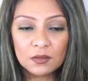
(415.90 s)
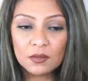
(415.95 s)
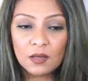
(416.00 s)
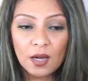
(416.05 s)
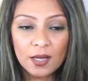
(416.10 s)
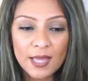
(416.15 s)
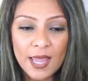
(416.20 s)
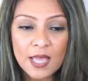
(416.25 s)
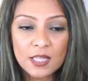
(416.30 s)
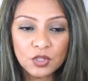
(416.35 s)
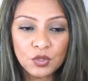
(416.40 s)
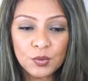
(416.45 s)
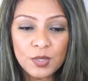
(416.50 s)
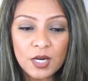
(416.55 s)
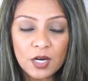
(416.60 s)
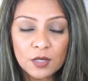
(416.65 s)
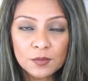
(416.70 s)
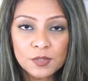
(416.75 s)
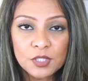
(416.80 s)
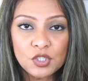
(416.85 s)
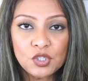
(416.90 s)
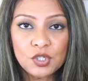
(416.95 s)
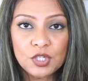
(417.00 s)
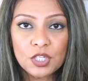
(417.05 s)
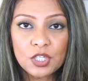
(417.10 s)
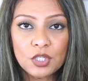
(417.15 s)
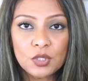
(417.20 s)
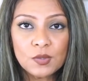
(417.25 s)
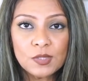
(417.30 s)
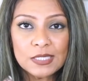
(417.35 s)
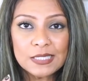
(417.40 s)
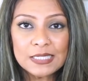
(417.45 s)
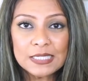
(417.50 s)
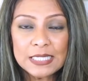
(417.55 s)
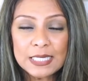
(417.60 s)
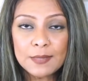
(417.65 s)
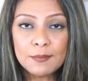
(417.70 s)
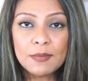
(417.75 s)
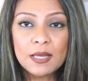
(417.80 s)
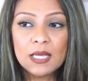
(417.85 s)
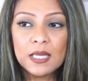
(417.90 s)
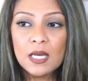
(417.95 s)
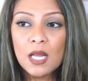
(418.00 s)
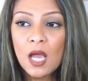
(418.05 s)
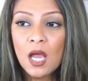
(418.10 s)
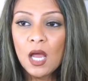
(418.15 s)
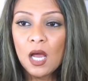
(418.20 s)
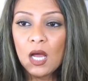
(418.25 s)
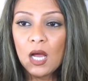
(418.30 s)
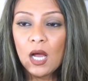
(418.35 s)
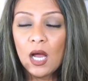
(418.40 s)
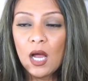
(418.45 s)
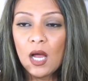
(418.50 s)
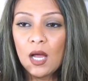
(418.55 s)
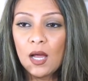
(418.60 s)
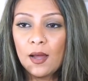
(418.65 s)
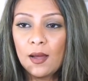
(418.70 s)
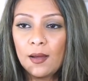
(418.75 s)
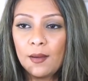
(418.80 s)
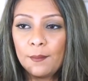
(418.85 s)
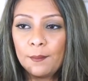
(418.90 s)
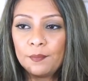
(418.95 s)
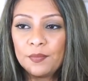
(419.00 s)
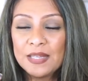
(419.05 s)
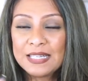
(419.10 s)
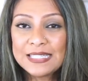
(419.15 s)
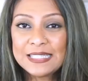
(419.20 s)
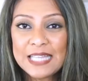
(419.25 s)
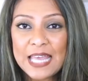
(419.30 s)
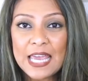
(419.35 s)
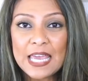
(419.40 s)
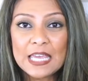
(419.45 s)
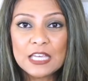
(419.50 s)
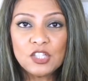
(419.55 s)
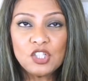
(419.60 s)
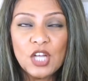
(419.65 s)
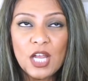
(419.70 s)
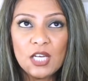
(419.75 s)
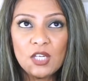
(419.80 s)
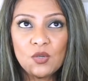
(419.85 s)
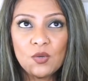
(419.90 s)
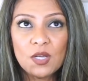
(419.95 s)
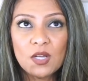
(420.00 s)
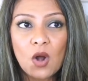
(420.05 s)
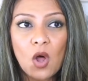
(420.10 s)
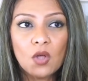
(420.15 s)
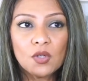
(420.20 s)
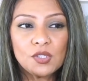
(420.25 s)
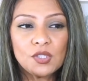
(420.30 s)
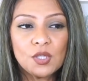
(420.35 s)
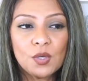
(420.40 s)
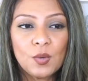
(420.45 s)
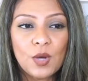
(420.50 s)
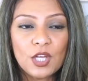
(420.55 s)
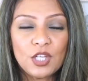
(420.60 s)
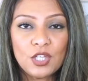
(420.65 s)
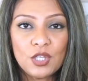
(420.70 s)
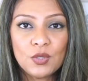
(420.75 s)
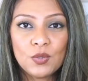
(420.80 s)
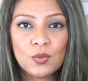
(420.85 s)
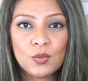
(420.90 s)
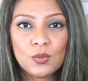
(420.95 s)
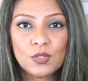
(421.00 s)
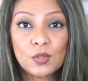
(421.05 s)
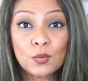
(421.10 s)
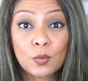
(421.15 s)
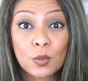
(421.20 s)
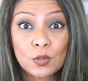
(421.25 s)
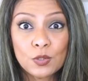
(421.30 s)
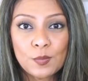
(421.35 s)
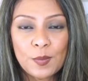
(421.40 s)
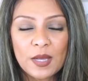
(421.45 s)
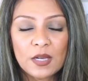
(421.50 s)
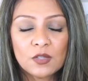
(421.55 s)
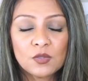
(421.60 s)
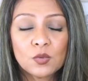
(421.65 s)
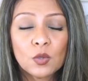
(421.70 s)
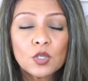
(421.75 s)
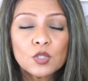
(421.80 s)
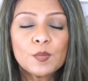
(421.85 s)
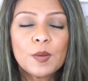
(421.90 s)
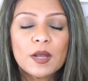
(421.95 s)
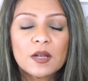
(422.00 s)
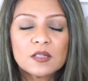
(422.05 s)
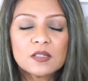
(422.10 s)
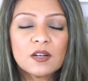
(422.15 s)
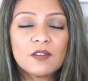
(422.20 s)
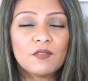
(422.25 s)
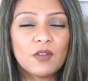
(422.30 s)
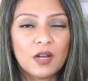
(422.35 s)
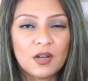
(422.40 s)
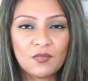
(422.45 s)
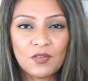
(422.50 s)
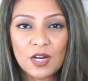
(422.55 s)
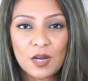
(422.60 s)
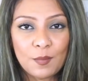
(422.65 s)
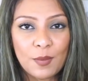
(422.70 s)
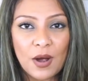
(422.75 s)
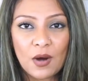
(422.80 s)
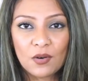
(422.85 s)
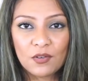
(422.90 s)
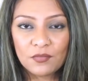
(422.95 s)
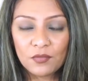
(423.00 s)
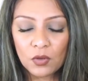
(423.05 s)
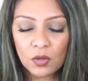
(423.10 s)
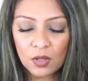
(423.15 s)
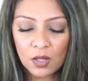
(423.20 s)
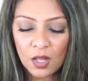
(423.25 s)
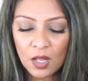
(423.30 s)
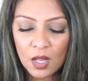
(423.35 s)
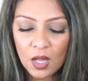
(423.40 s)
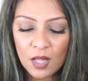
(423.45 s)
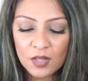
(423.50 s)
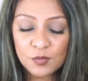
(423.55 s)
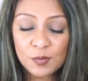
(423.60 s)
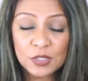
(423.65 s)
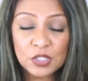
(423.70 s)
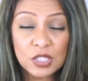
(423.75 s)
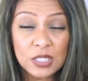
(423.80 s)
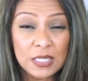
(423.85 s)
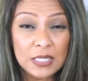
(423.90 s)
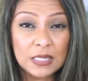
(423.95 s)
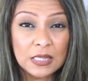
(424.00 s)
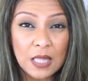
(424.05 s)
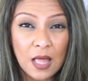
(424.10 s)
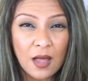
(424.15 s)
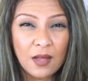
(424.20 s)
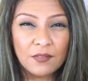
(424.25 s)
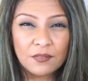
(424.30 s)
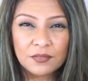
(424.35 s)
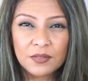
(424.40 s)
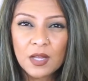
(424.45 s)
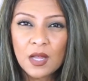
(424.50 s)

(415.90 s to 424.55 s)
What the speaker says: Again, three herbs that you could use is cinnamon, sage, and you can also use rose petals. Rose petals are very, very powerful, especially in love.